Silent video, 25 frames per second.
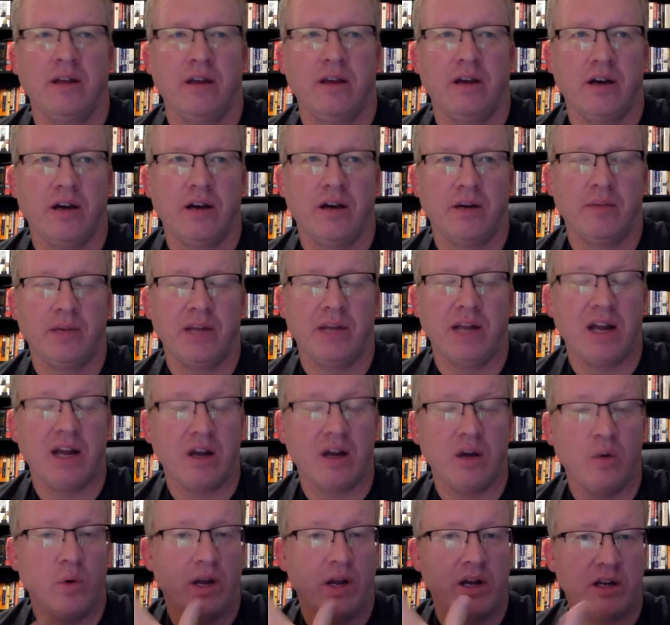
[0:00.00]
Um, and I
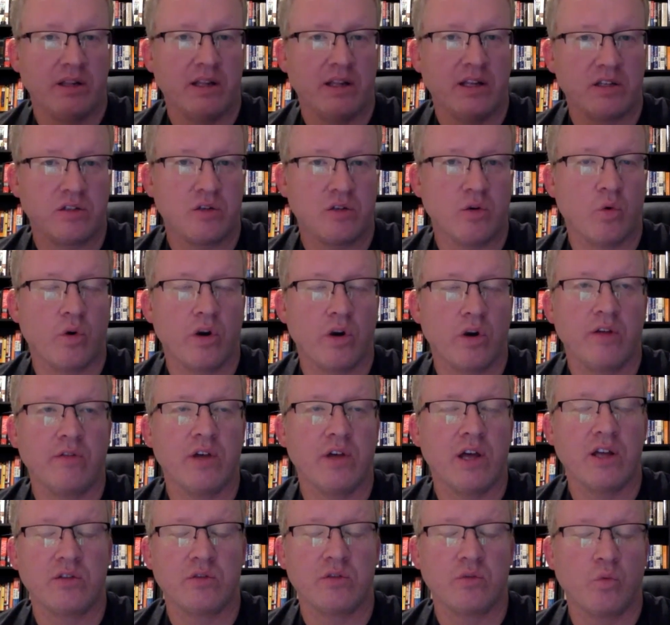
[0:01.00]
go into that story of
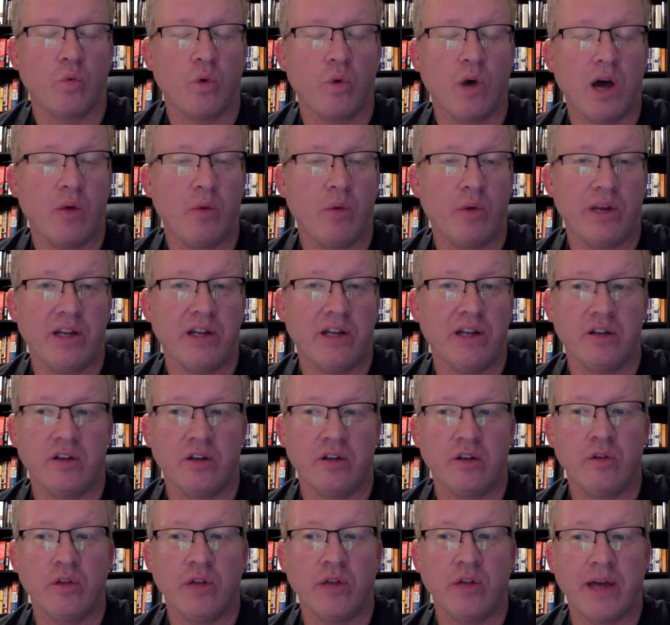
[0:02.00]
as why we didn't
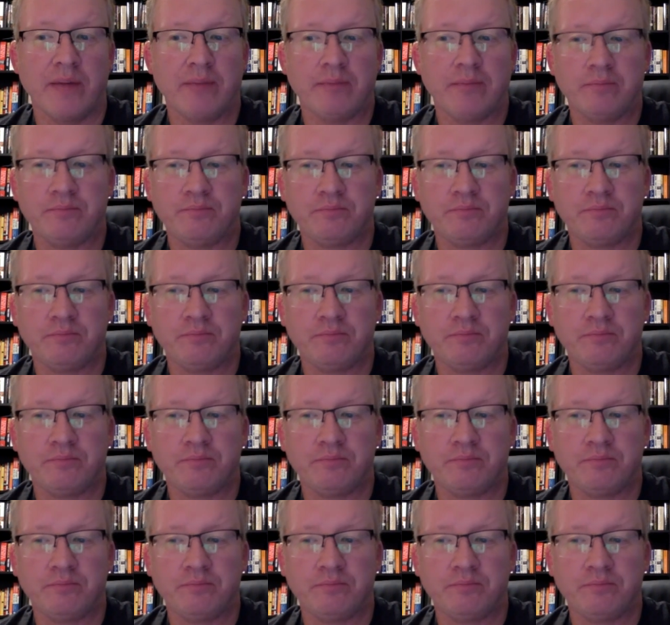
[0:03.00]
do that.